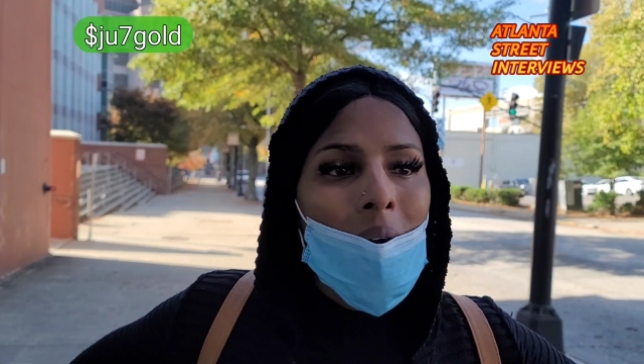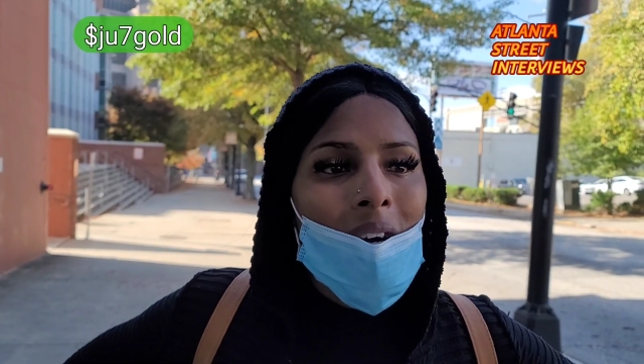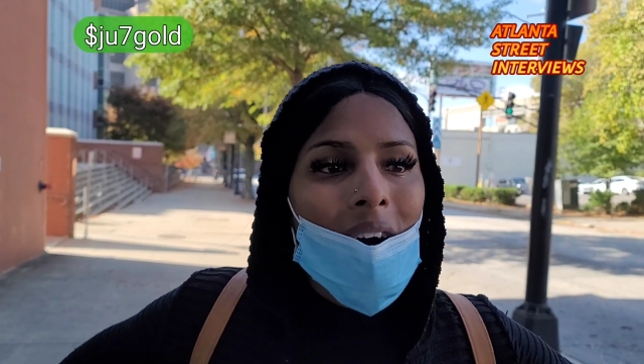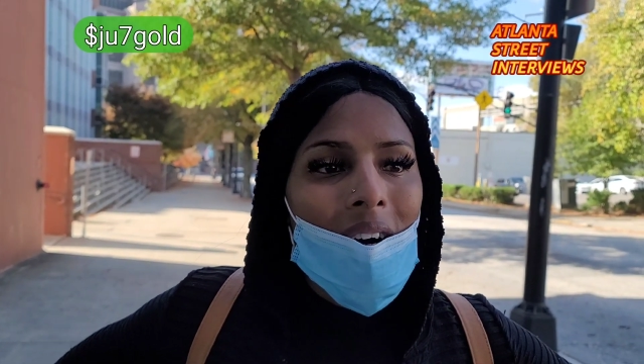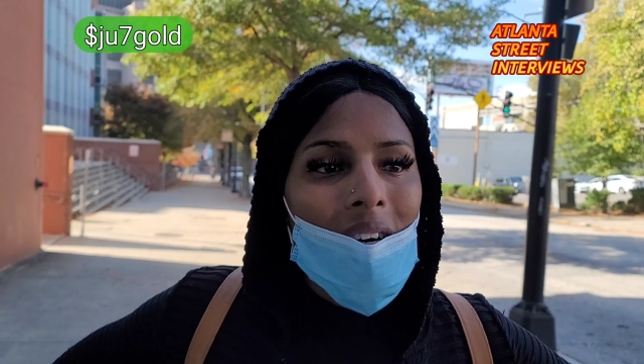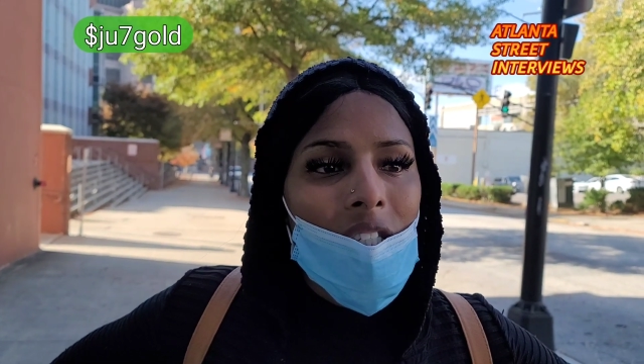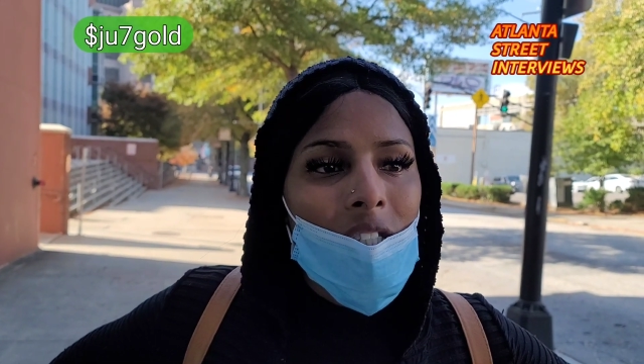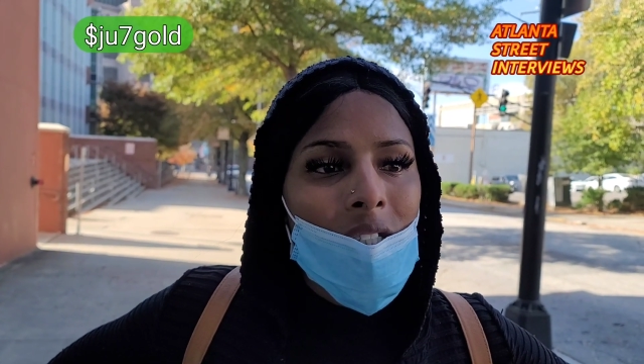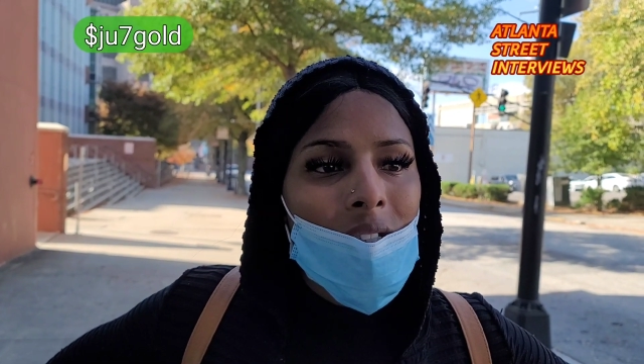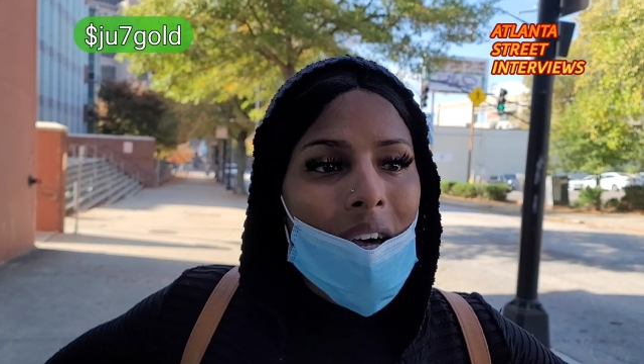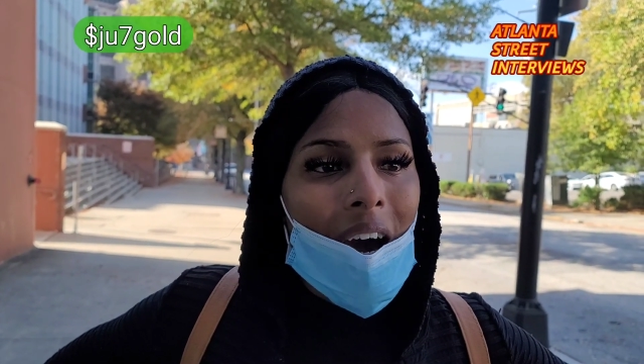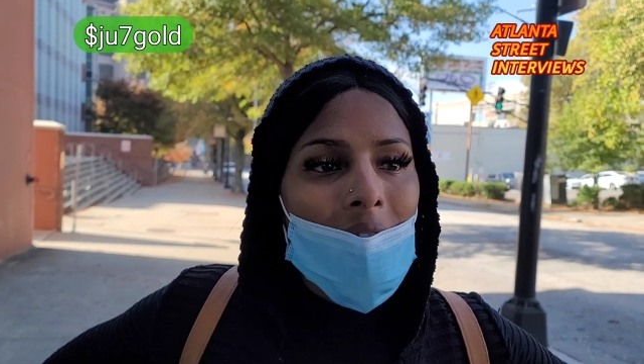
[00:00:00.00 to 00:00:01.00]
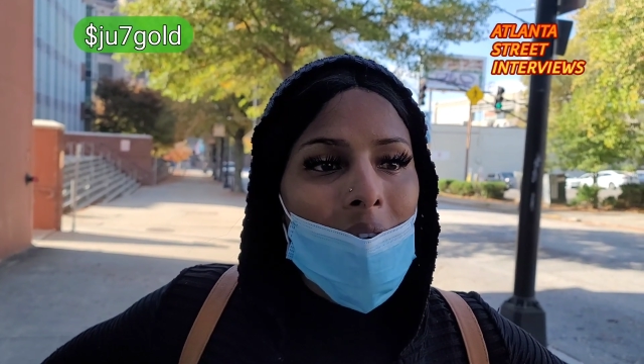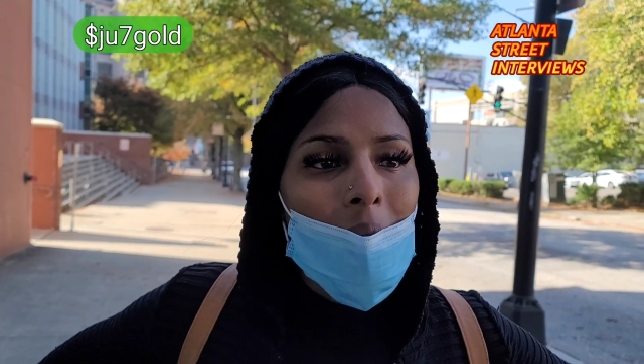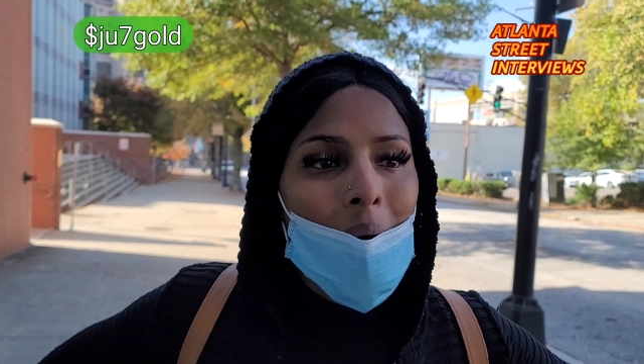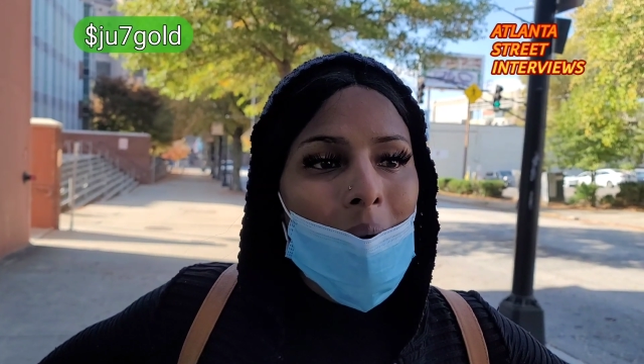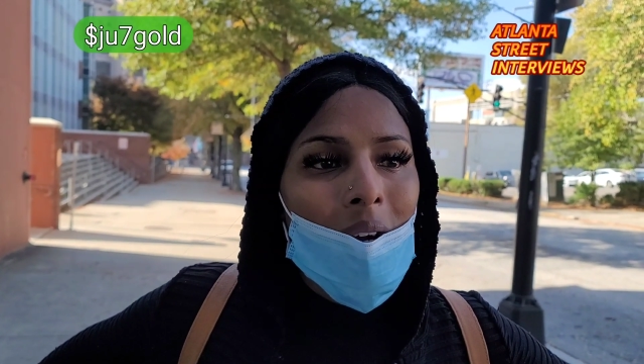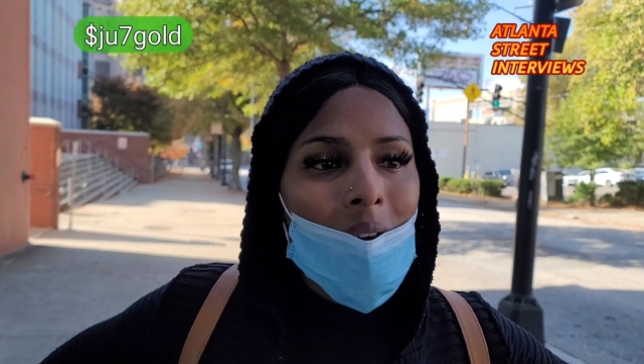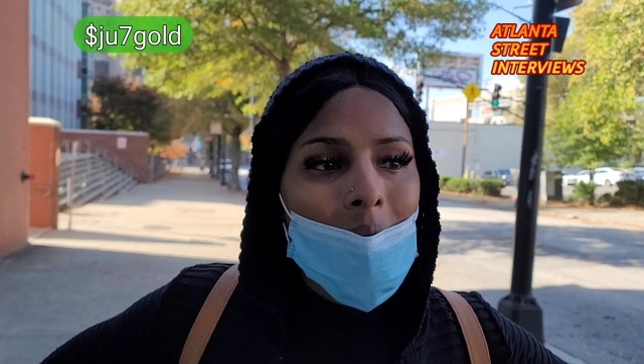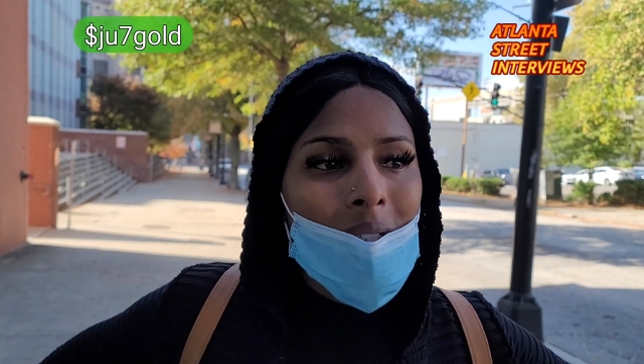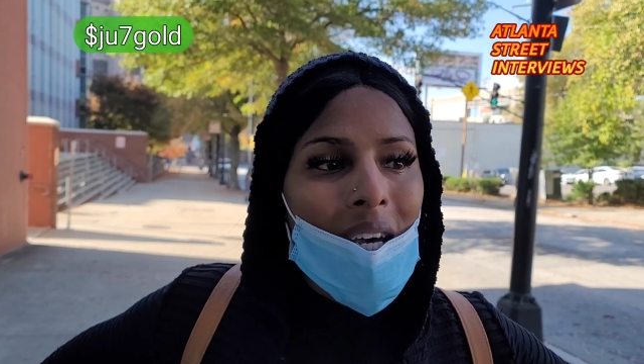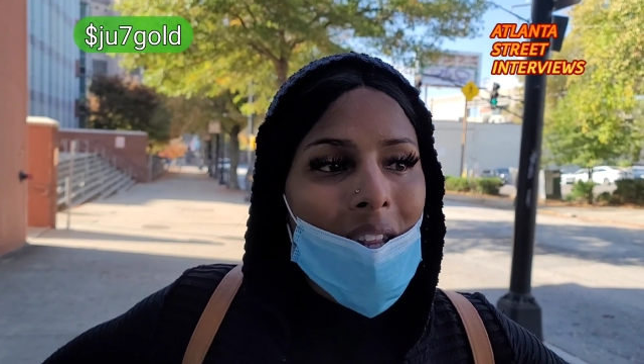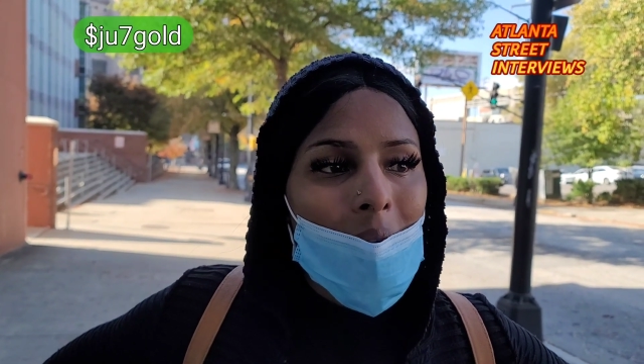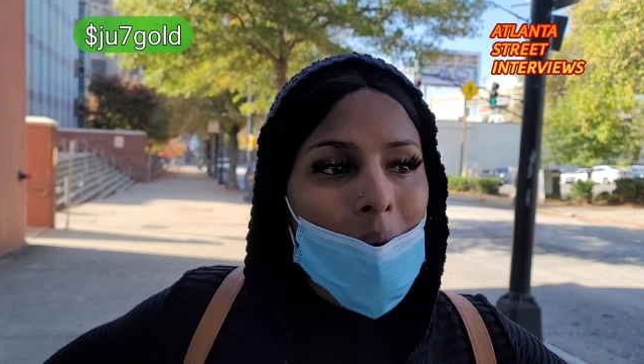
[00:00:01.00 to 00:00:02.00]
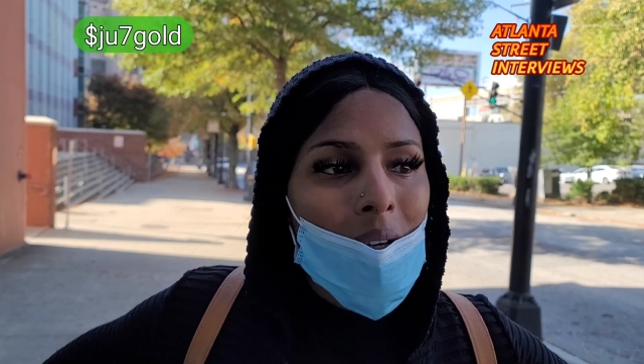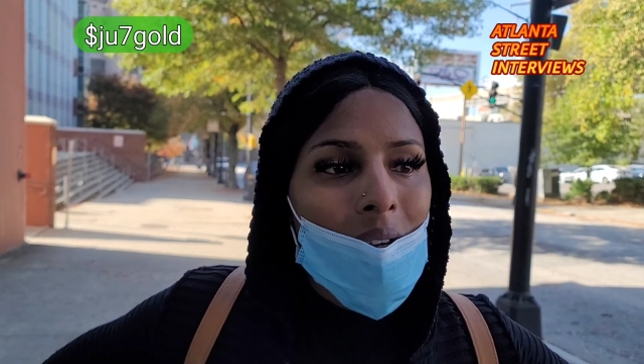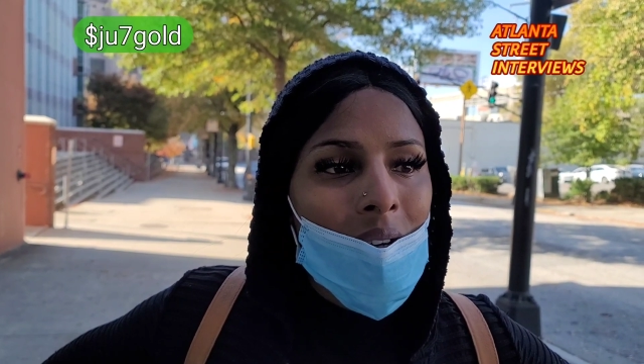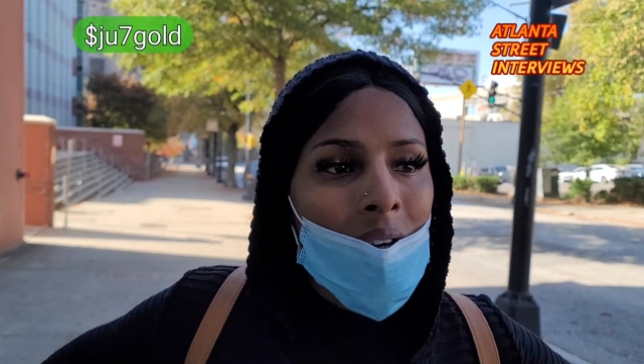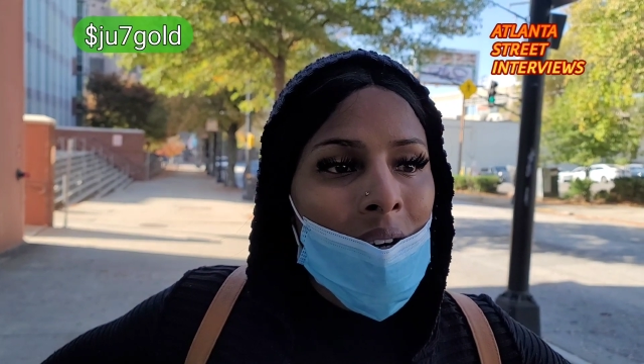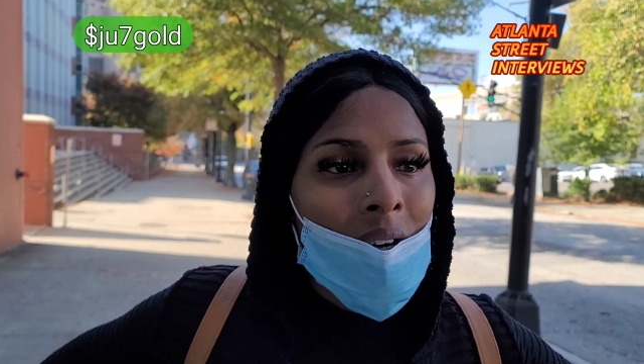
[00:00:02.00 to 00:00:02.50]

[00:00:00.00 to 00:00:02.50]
Because I remember him telling me